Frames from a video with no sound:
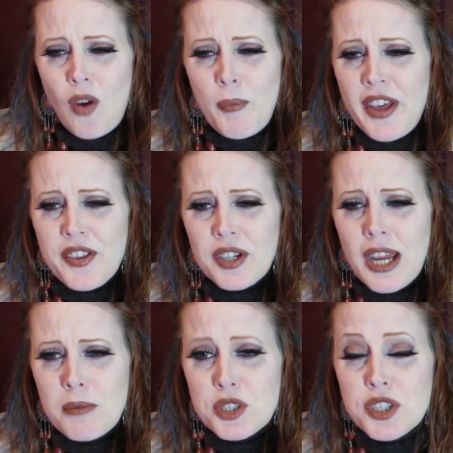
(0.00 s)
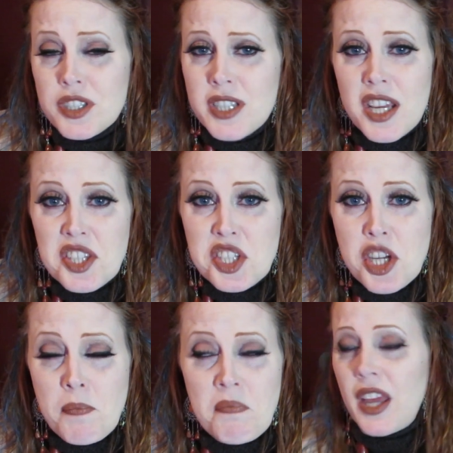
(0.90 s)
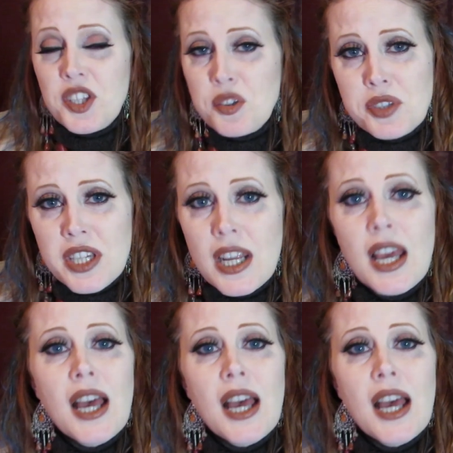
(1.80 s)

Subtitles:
My other cameras just take the chip and use it.